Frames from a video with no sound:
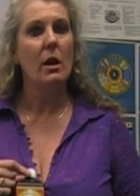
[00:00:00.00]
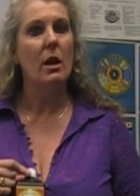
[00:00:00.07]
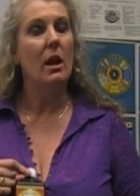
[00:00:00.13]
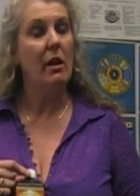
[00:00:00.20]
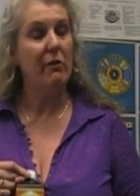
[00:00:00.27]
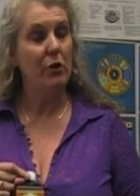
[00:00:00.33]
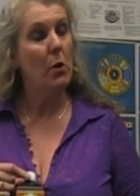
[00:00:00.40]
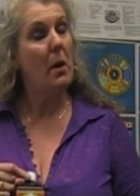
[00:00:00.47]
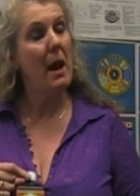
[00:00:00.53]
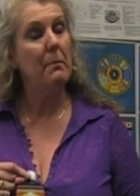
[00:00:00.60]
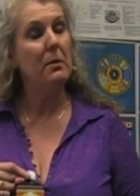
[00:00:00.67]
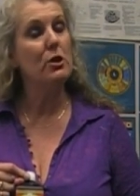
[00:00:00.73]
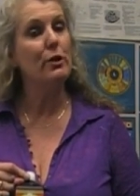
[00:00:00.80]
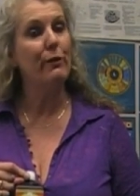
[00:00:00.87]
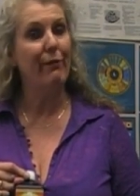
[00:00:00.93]
If you
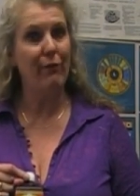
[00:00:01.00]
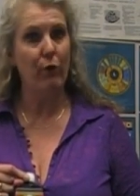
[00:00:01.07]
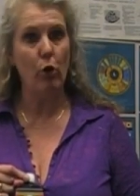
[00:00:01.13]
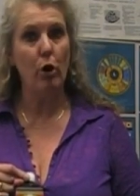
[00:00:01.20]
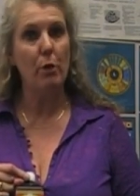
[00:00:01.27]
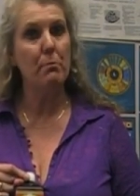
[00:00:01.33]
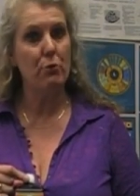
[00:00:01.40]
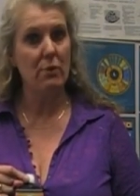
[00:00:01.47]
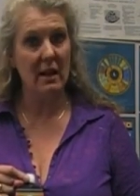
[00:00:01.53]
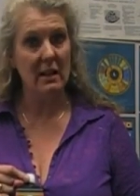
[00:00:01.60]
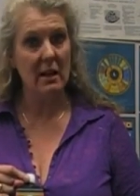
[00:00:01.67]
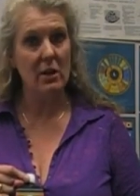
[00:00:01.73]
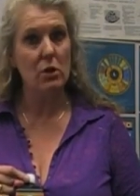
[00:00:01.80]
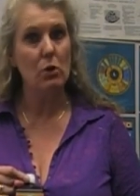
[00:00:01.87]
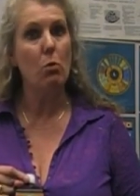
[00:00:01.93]
happen to fall
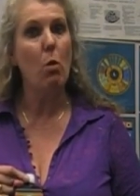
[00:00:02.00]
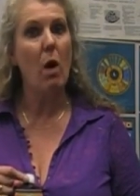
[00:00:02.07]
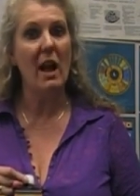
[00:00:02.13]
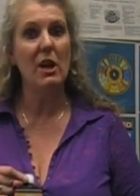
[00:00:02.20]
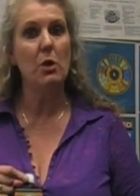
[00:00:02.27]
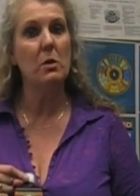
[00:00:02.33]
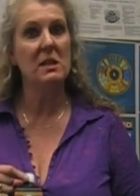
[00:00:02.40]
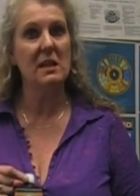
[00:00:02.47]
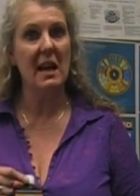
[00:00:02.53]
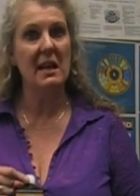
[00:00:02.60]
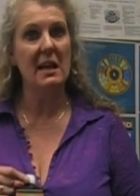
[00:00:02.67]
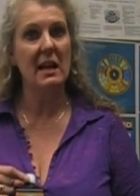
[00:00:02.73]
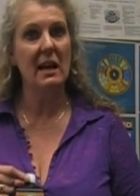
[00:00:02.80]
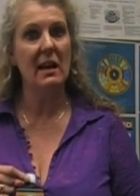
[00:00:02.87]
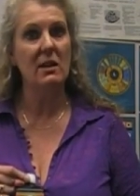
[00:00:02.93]
pregnant while you are
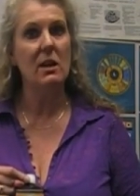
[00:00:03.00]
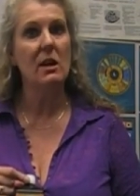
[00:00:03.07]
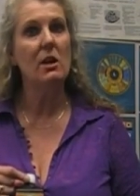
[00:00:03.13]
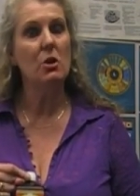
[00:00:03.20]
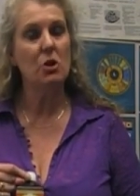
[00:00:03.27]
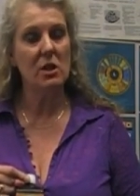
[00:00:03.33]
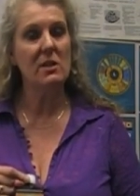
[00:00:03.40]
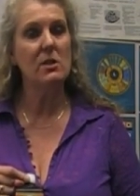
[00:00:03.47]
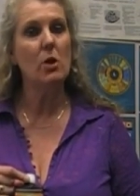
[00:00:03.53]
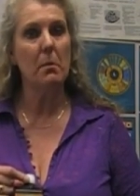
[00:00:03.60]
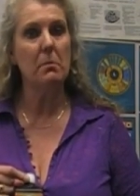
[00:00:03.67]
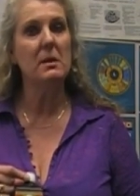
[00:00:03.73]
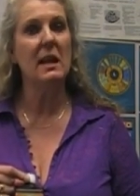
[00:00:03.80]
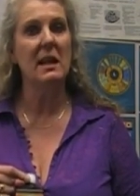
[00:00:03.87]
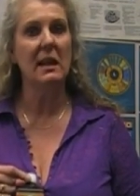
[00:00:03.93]
taking it, just stop
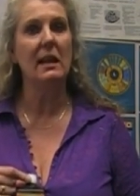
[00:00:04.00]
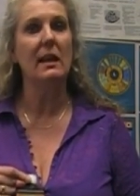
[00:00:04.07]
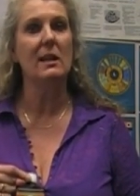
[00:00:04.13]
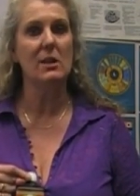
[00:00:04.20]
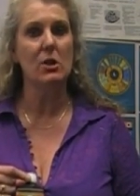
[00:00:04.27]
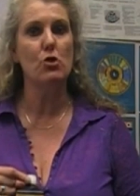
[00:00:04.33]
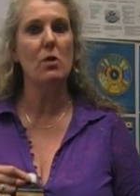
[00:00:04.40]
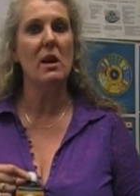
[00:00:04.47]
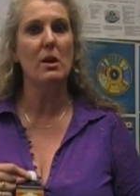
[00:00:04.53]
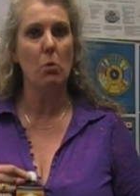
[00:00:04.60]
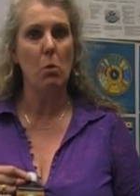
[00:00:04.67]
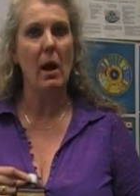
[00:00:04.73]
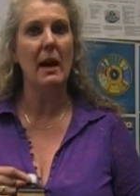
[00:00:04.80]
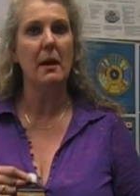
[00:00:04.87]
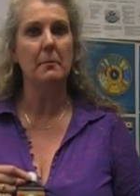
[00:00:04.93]
taking it straight
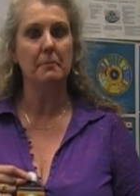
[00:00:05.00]
away.